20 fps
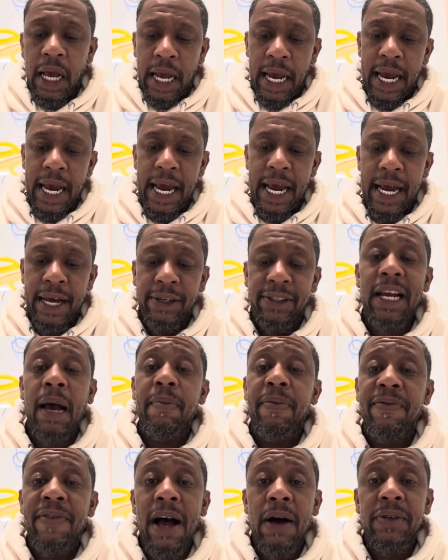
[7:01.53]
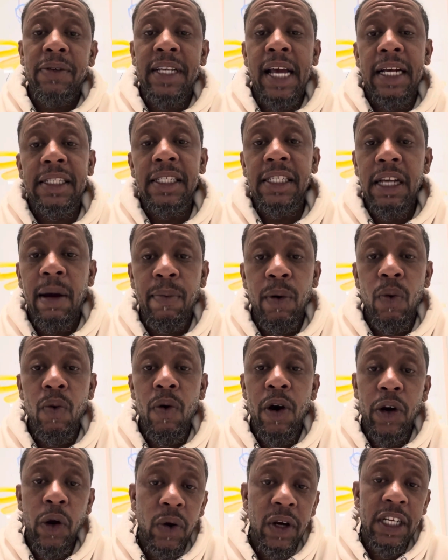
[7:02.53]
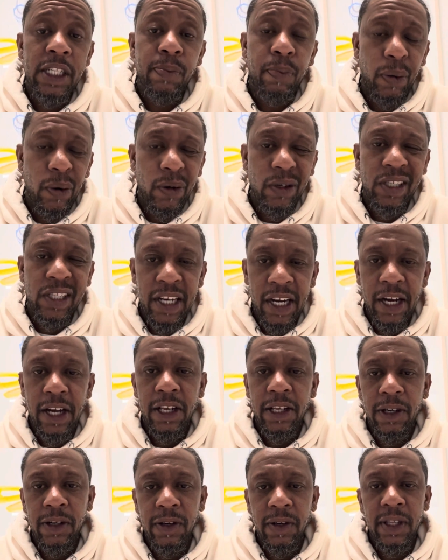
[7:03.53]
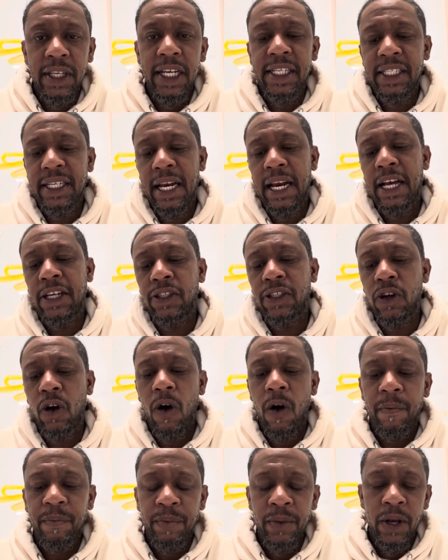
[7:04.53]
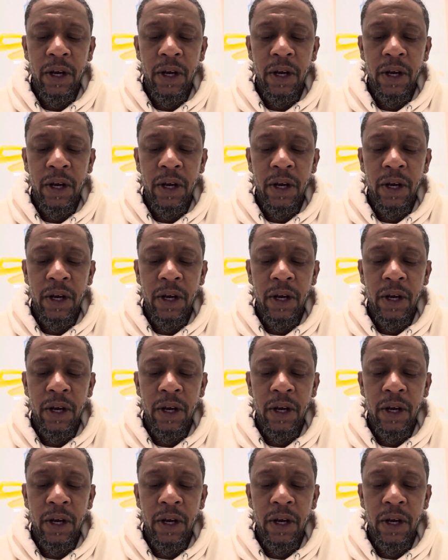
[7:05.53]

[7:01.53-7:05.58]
And Shopify was actually number one on this particular list that I saw.